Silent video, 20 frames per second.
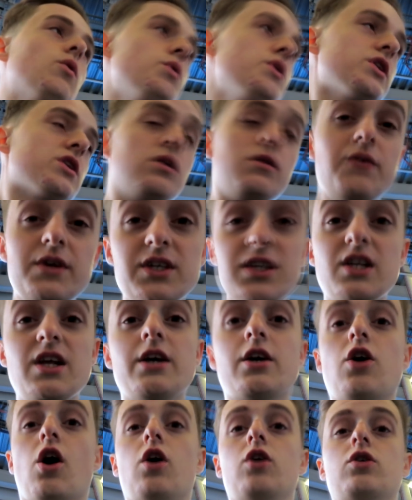We would
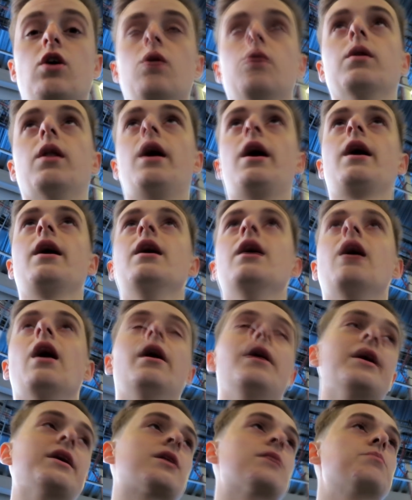easily have got a goal there,
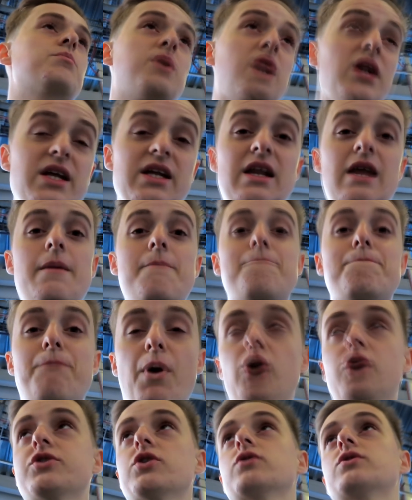and they completely
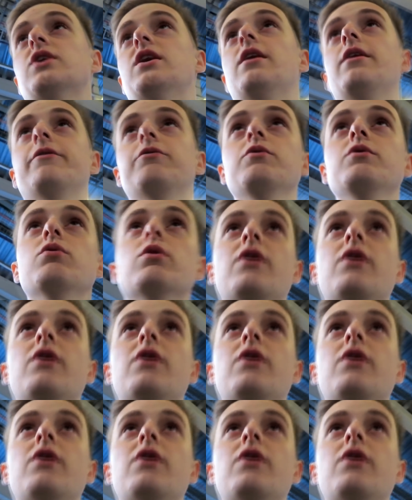bottled it. If we